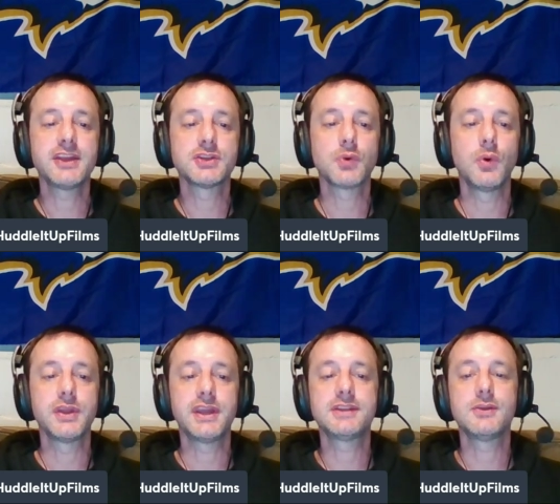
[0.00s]
control to
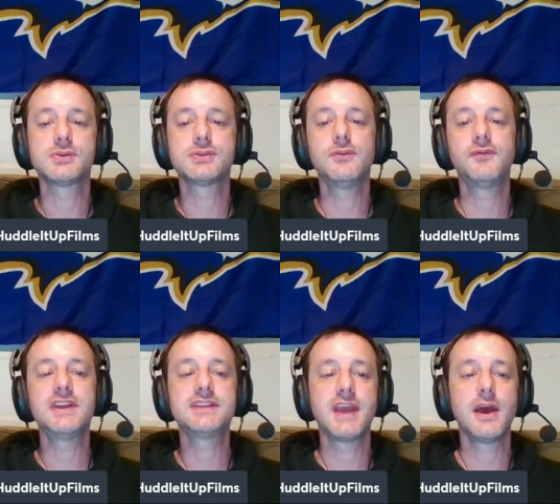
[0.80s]
get those two
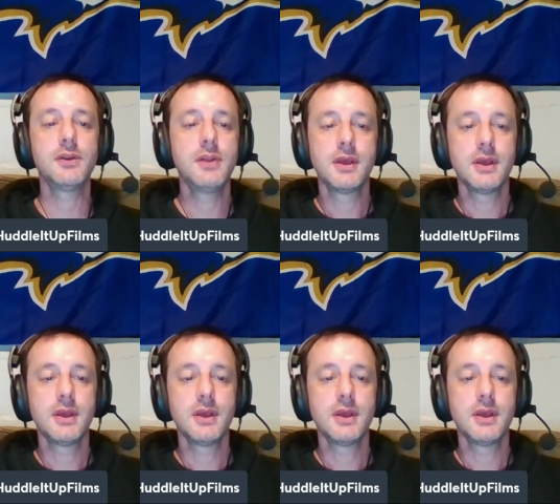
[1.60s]
feet down.